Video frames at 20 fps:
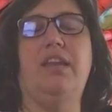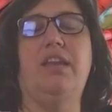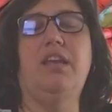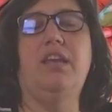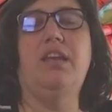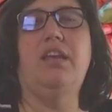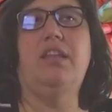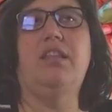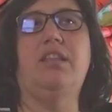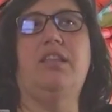
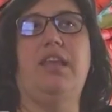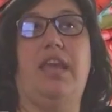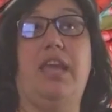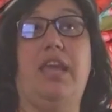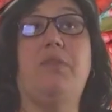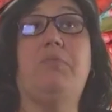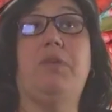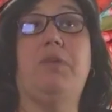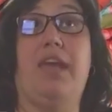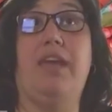the ABA
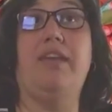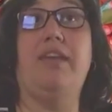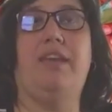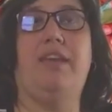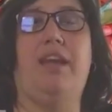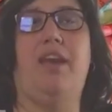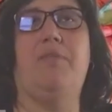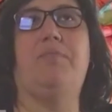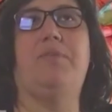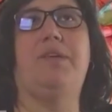
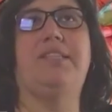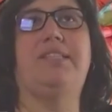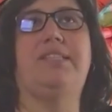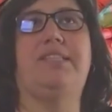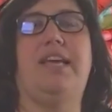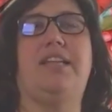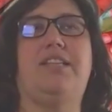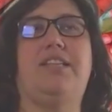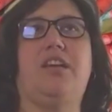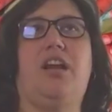therapist said to
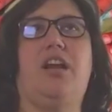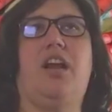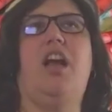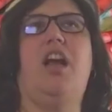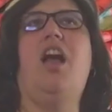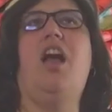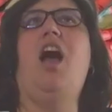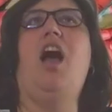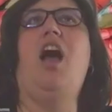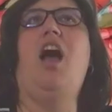her,
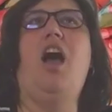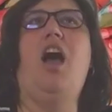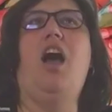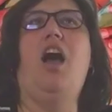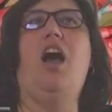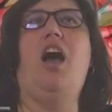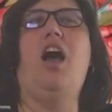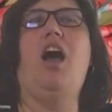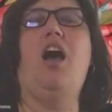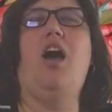
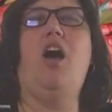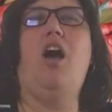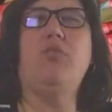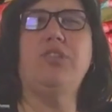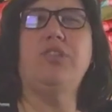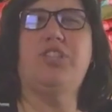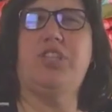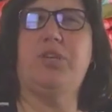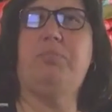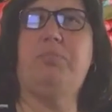oh, is she
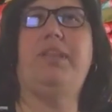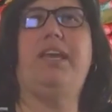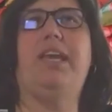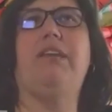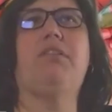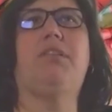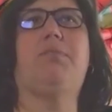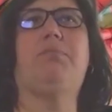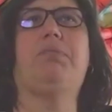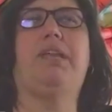playing with
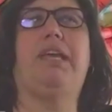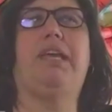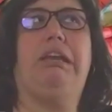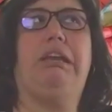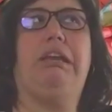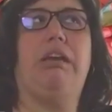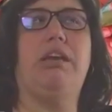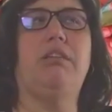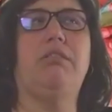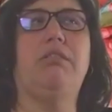Play-Doh?
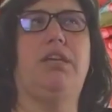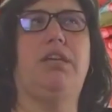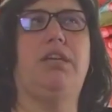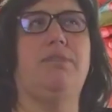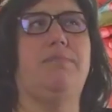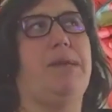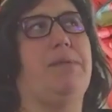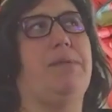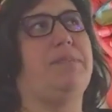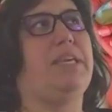And the mom's
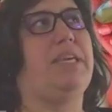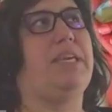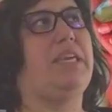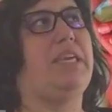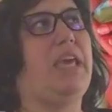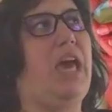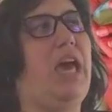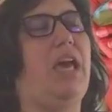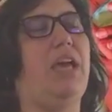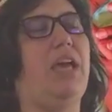like,
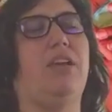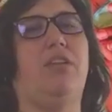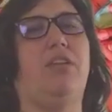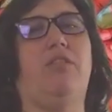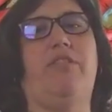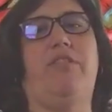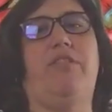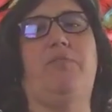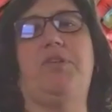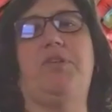yeah, we've been
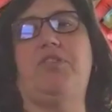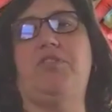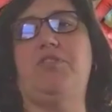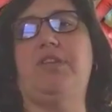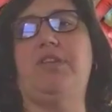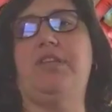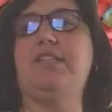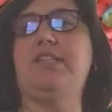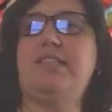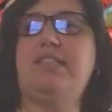
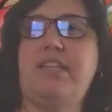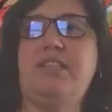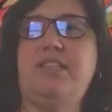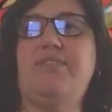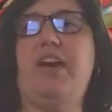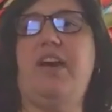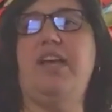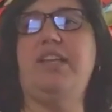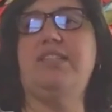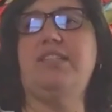
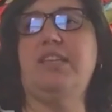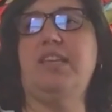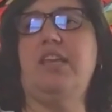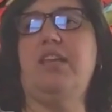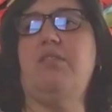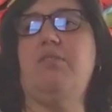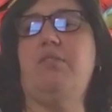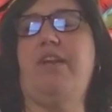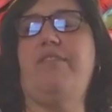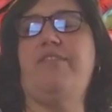incentivizing it or whatever.
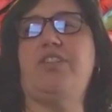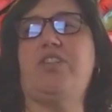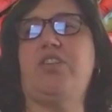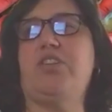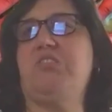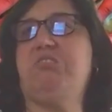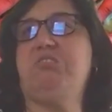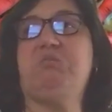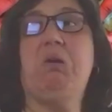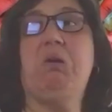She goes,
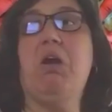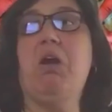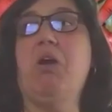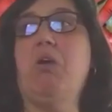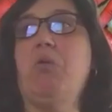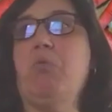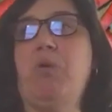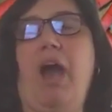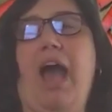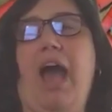
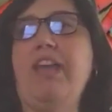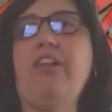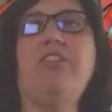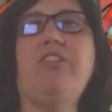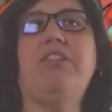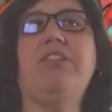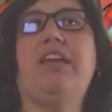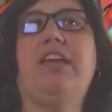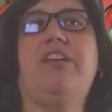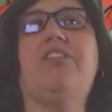I couldn't get her
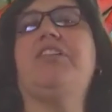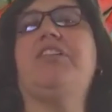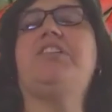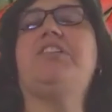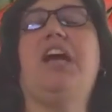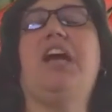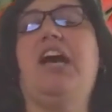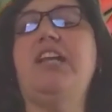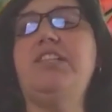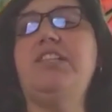to
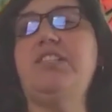touch